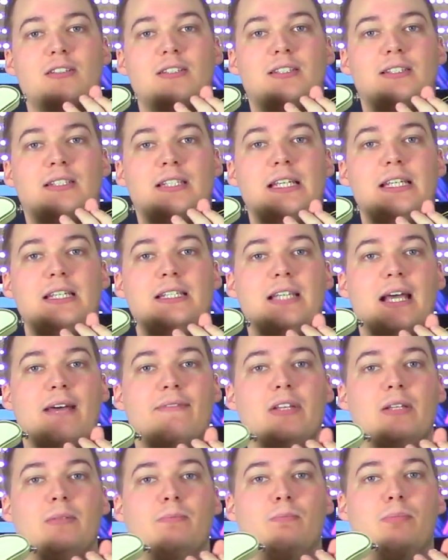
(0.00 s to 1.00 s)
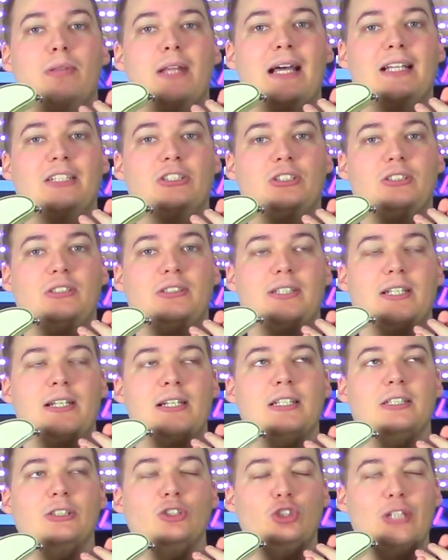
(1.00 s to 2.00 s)
C7
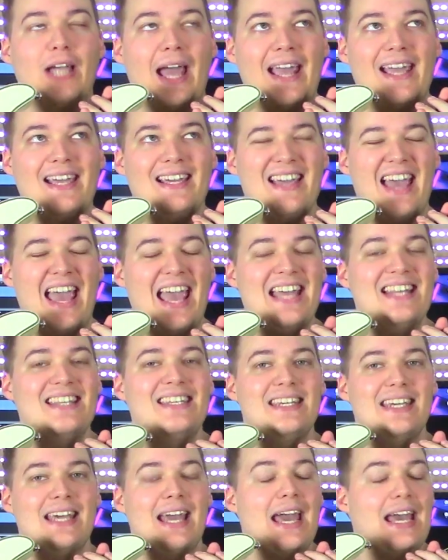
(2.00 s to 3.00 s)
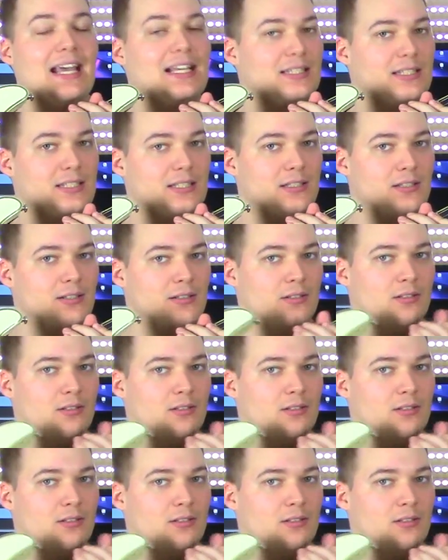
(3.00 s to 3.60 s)
Blackjack ATX.